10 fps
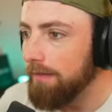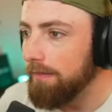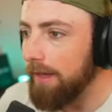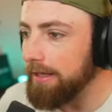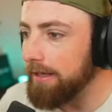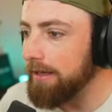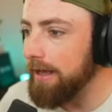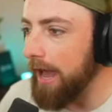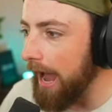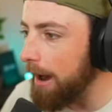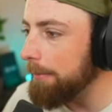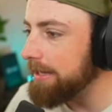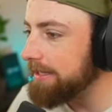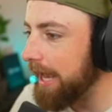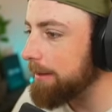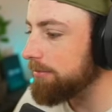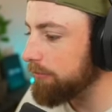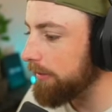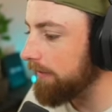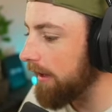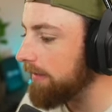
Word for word: Like, how many games have we lost?